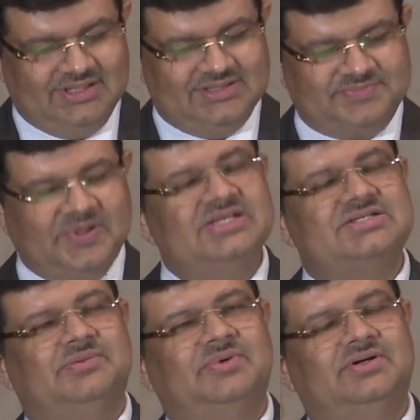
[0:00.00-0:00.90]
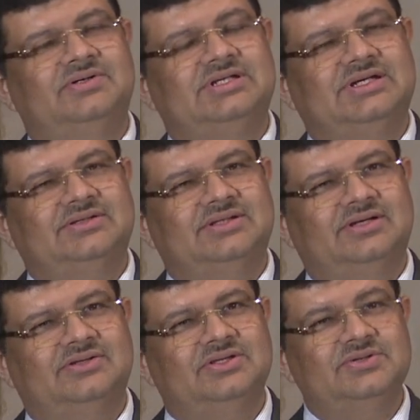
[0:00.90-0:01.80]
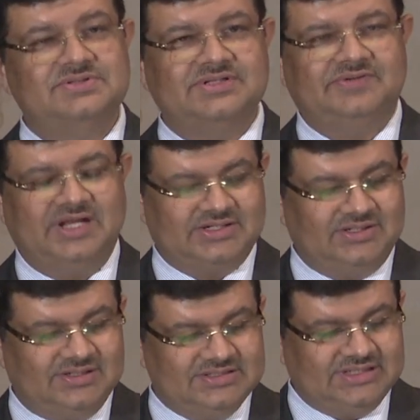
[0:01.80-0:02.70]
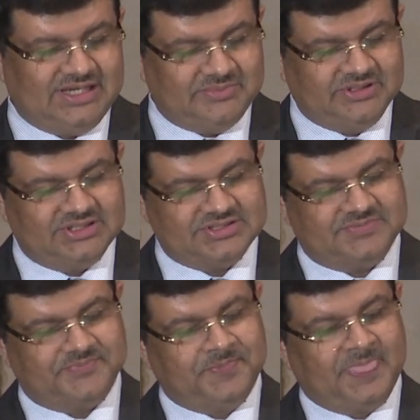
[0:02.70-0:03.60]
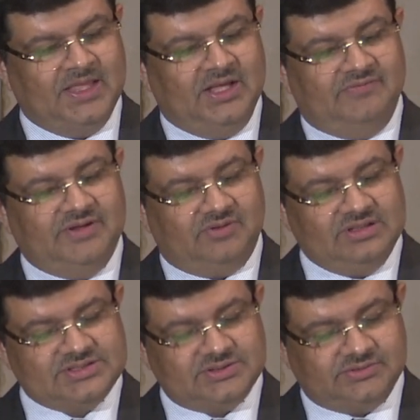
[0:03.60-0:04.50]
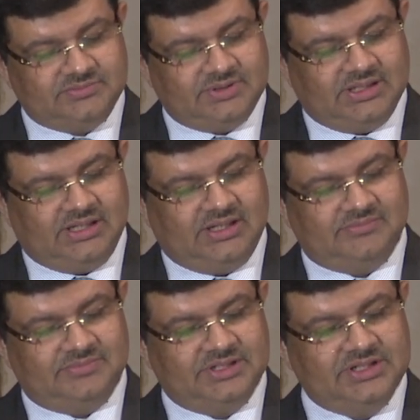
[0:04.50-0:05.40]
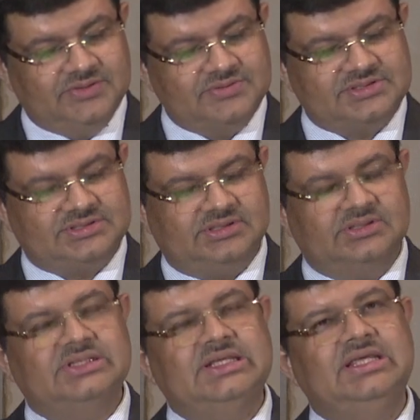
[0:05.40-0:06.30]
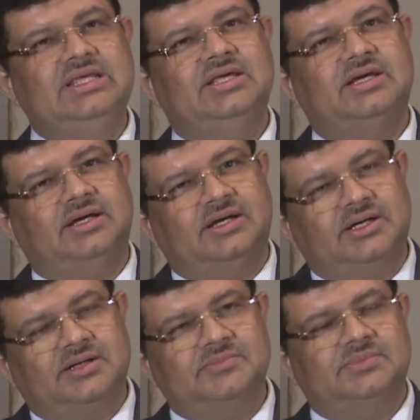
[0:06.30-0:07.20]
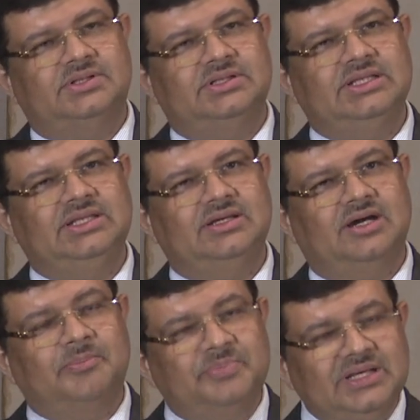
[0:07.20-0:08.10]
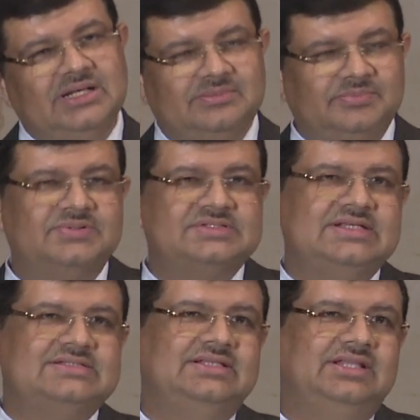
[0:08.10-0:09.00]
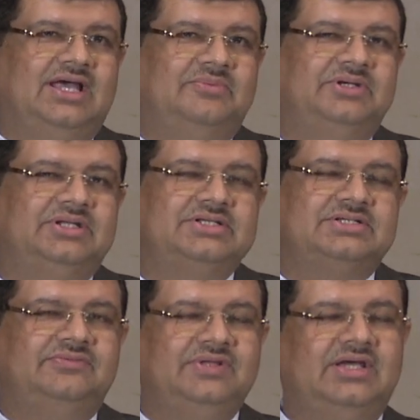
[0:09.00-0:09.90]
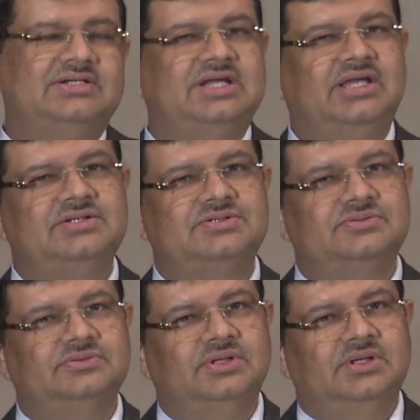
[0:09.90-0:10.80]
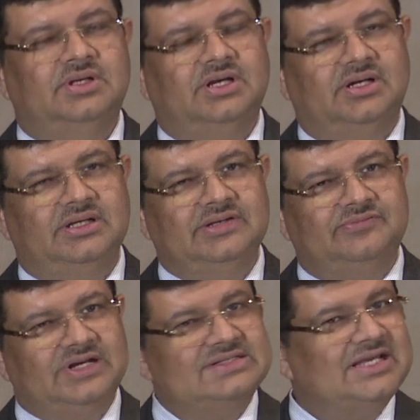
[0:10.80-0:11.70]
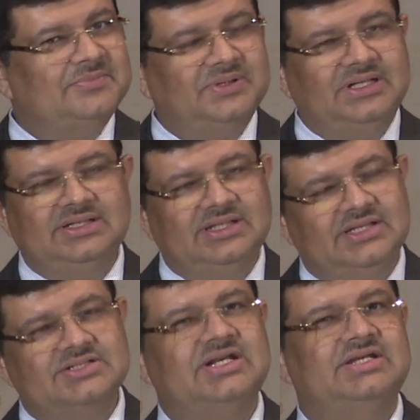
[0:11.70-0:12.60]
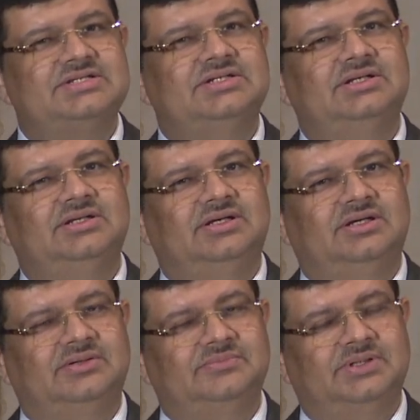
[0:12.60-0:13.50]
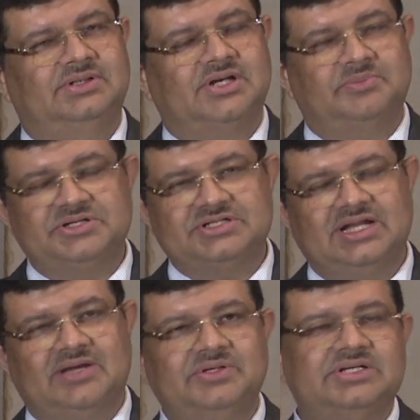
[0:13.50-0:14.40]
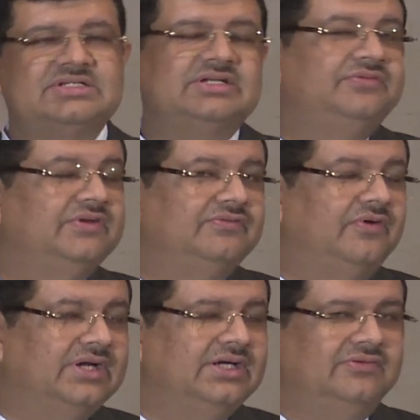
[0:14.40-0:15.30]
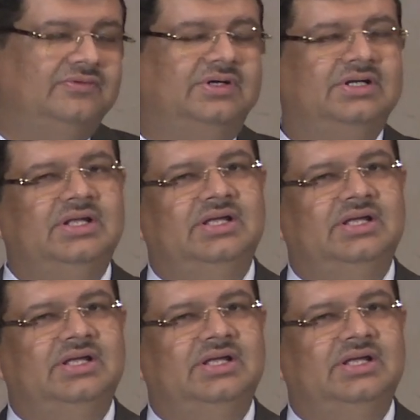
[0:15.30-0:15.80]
speech about the use of technology in arbitration. We have also reduced the appeal process in the arbitration. We are trying to, for example, in the international commercial arbitration, if you have foreign award,